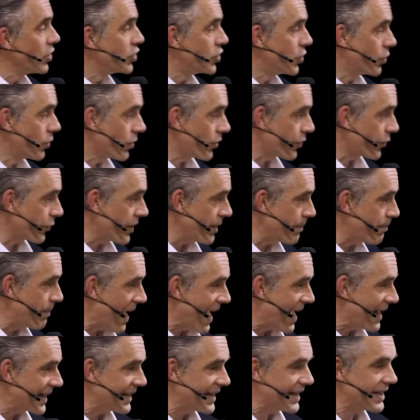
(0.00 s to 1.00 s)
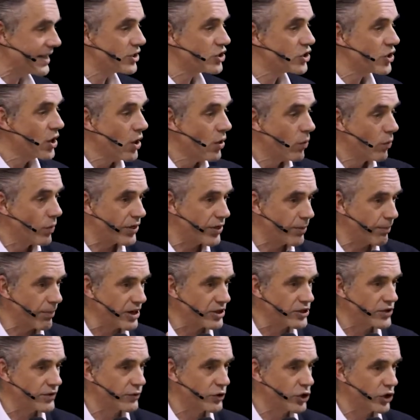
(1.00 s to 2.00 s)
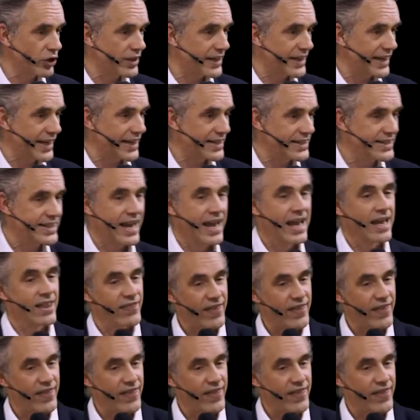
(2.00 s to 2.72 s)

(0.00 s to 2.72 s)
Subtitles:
2 or 3 bad kids with a bunch of good kids,